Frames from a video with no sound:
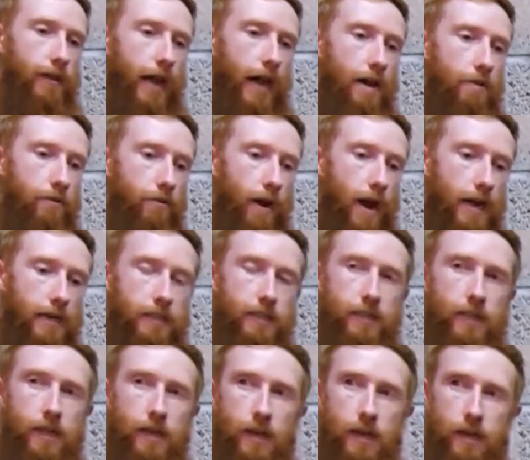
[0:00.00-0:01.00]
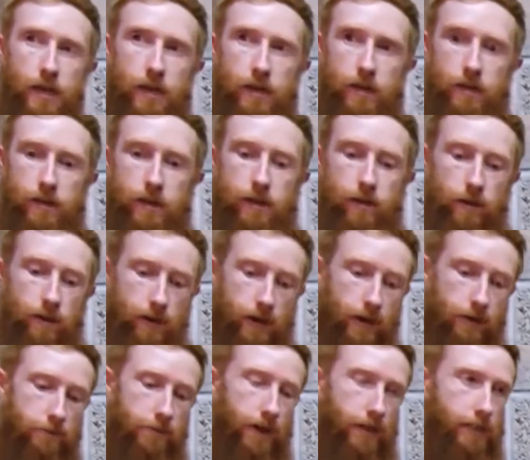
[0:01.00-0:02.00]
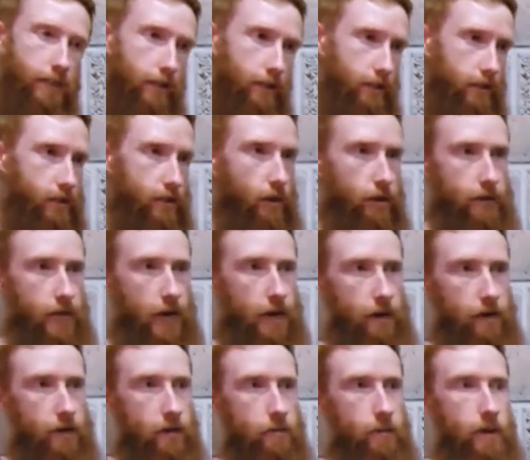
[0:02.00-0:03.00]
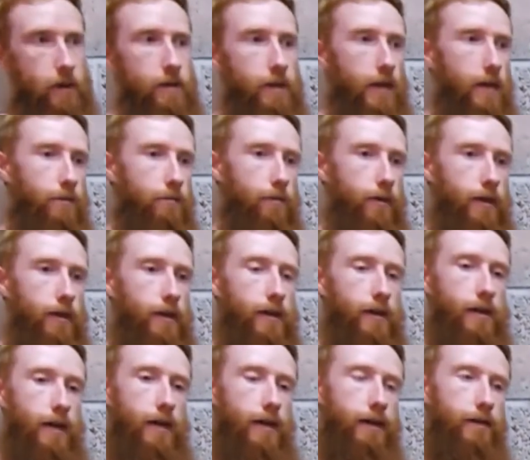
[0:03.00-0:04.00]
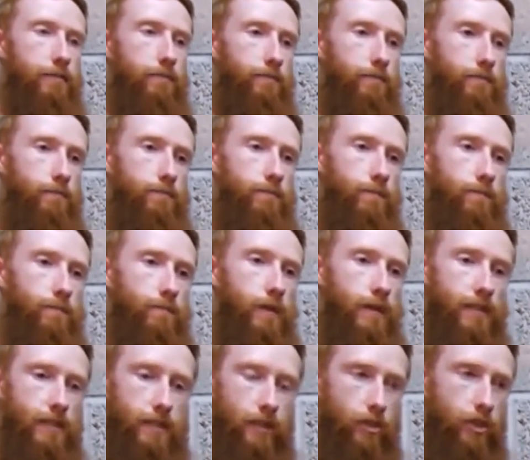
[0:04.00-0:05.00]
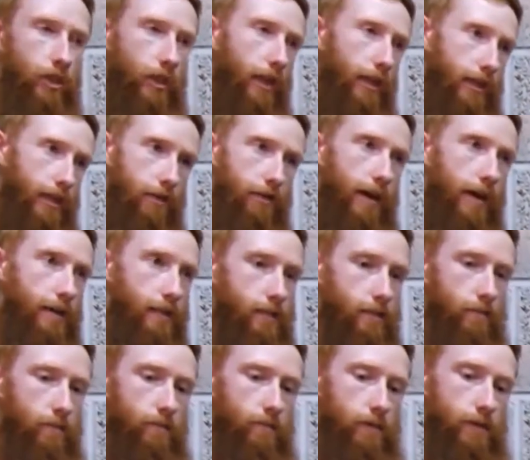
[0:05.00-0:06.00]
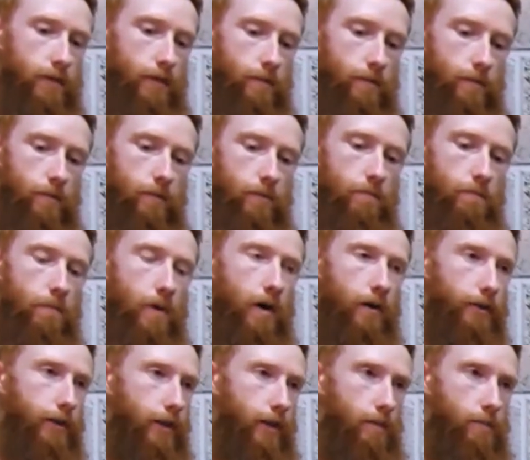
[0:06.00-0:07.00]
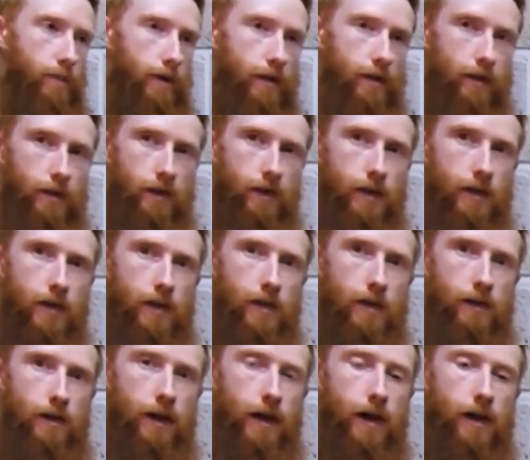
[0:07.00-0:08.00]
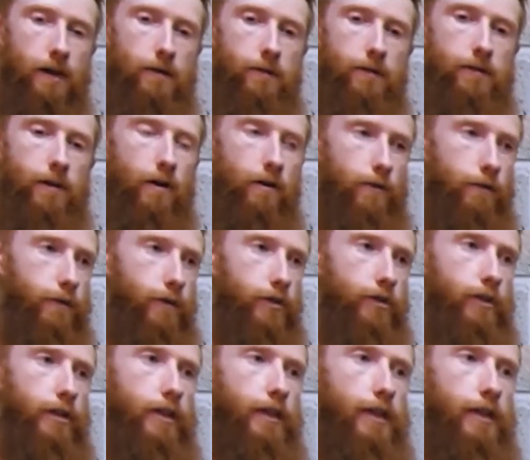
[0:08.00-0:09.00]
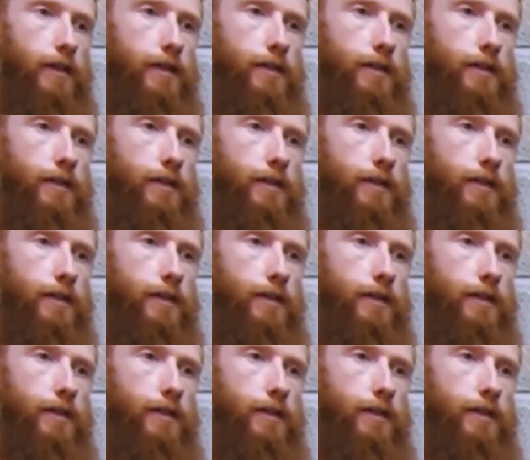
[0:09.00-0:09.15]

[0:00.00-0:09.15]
counteract the effects that the salt had on the beer, they would acidulate. They would add some malt that had been artificially